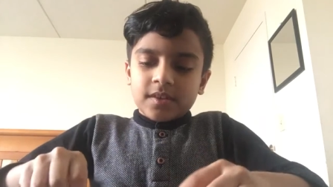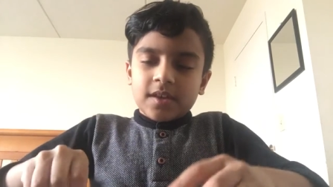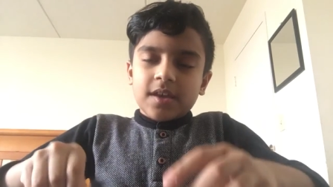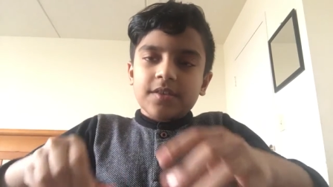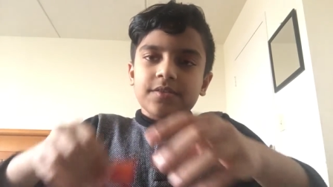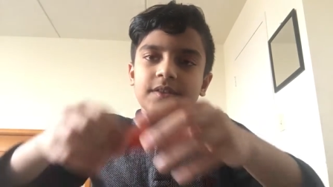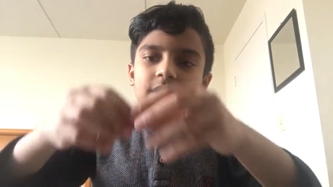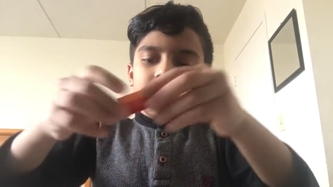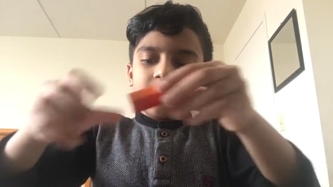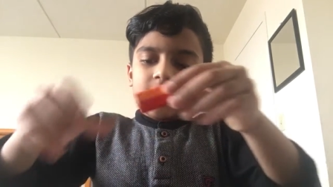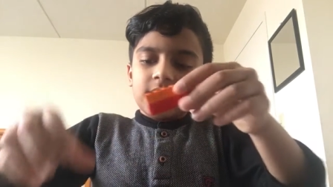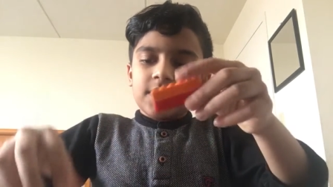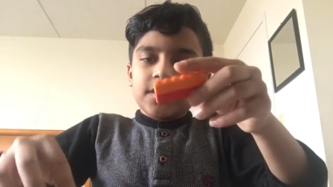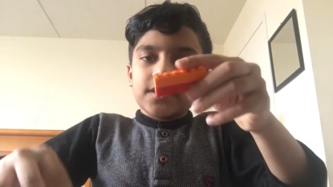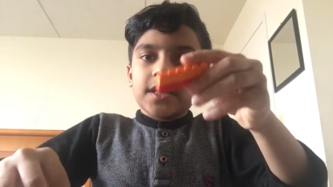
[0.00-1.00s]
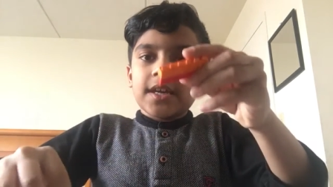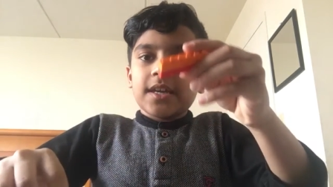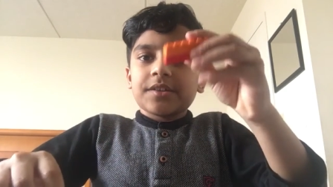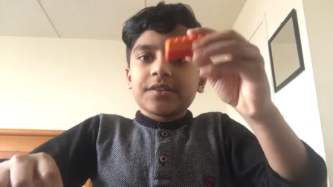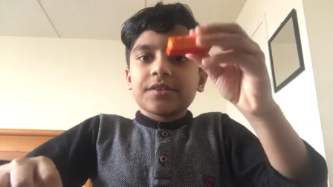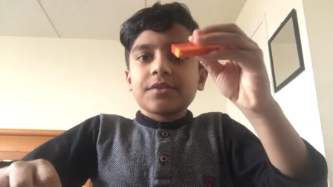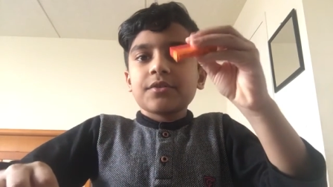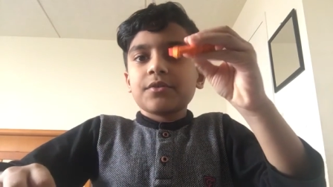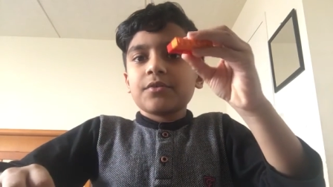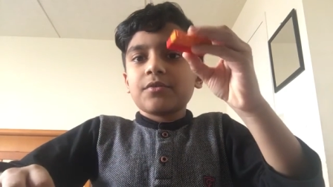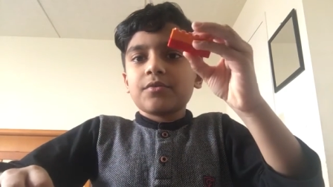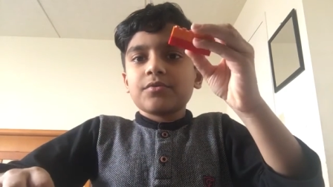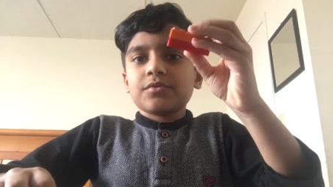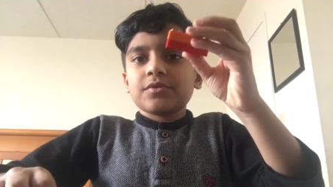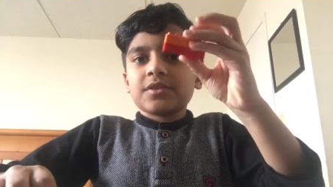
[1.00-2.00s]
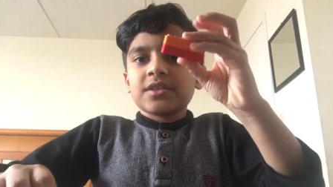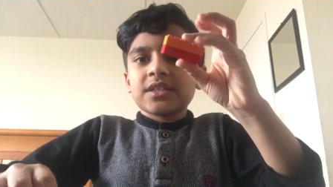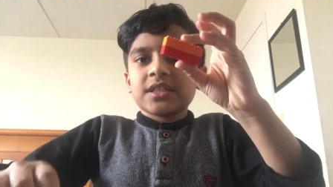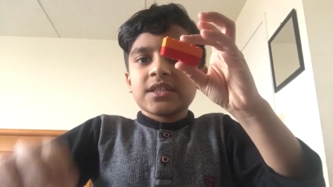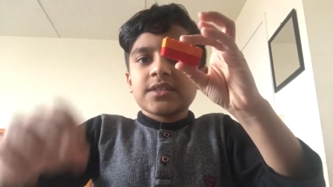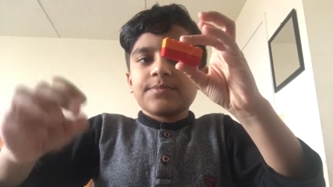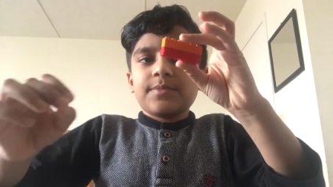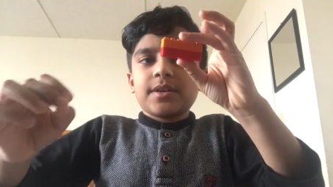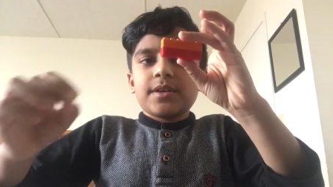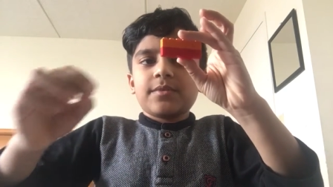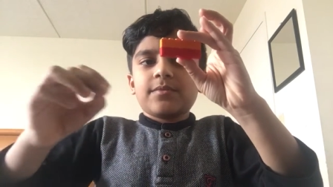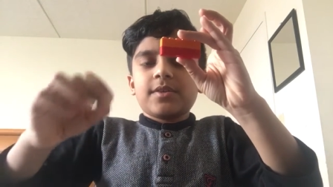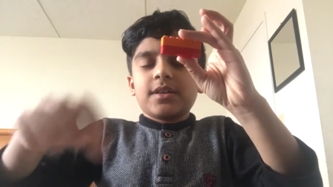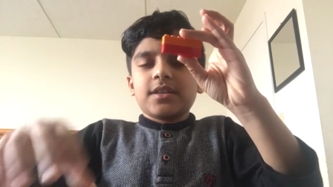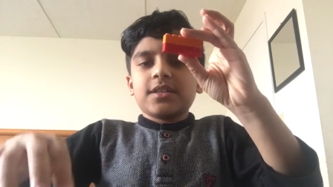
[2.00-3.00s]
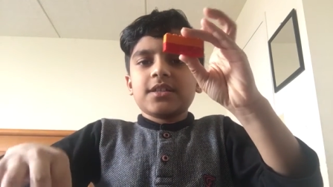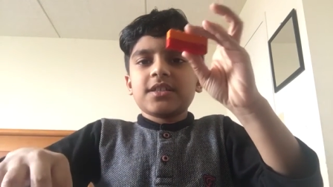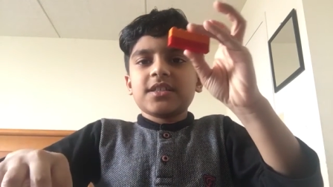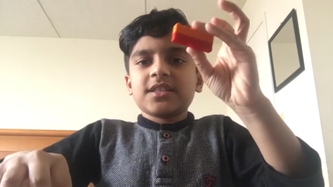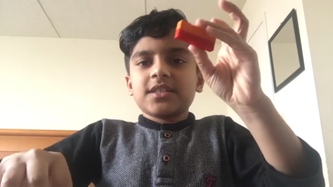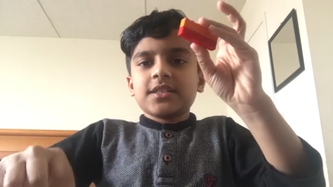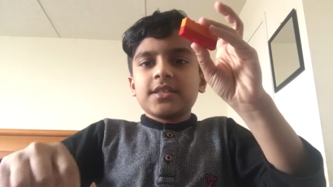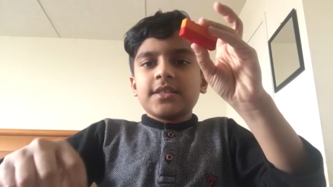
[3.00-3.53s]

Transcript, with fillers: and then take two six by ones,